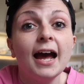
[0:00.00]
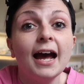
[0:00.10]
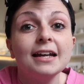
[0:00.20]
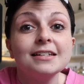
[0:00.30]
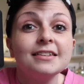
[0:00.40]

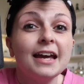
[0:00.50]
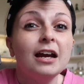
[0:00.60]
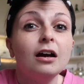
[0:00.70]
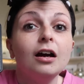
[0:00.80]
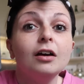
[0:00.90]
and they
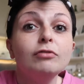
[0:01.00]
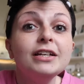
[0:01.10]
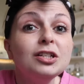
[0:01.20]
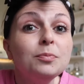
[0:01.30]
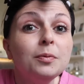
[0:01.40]
are
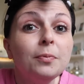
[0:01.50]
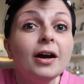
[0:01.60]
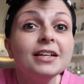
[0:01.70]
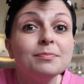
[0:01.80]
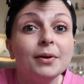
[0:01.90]
reasonable
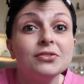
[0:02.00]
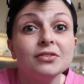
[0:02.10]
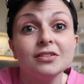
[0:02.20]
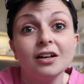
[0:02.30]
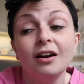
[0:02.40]
priced most of
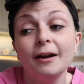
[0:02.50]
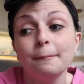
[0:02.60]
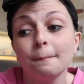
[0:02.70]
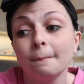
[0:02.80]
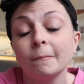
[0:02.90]
the time.